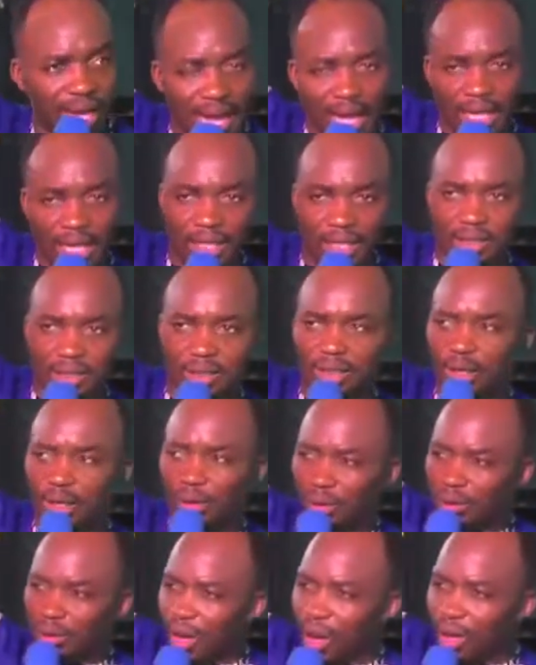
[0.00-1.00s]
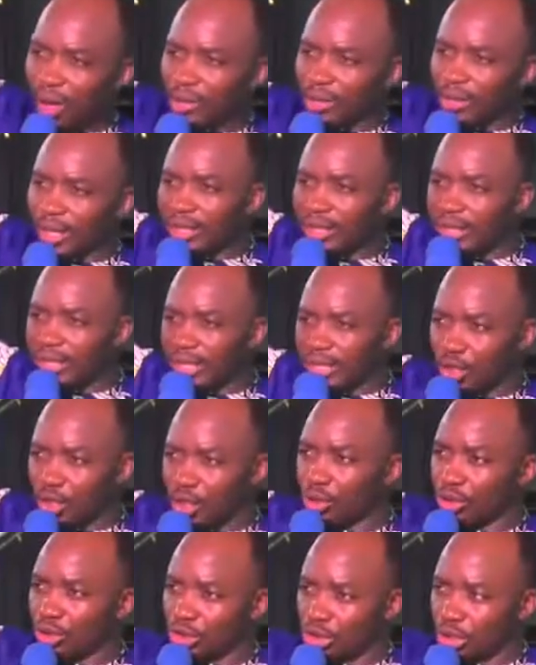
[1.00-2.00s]
Then, oh Lord, in
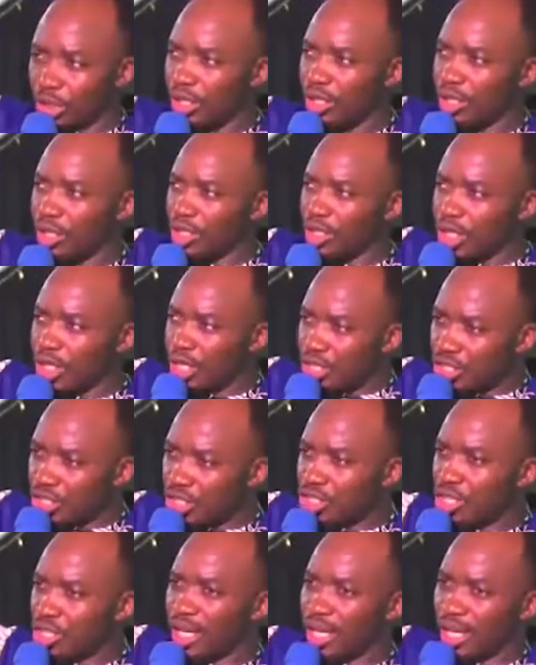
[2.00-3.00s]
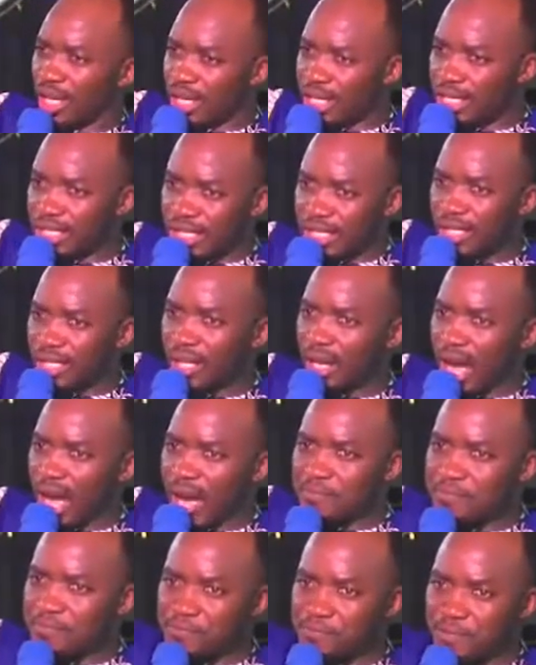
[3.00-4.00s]
this country, shake it
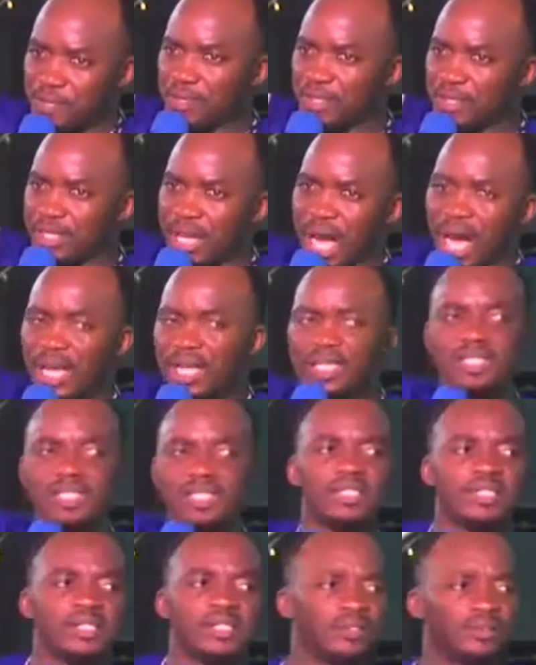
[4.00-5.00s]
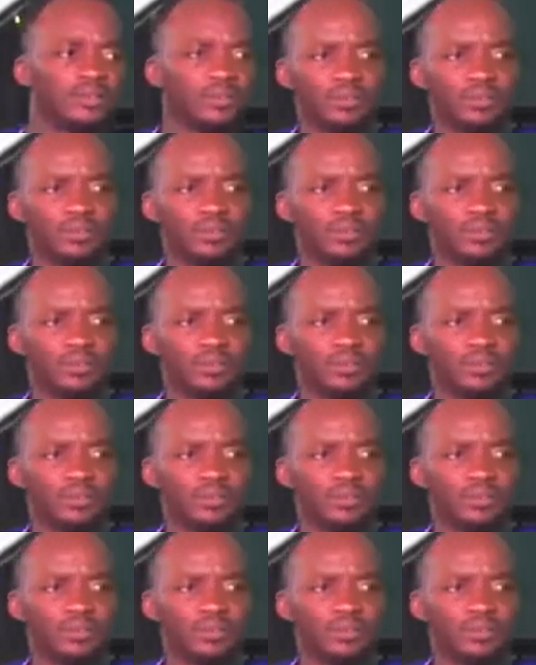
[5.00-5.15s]
and filter it.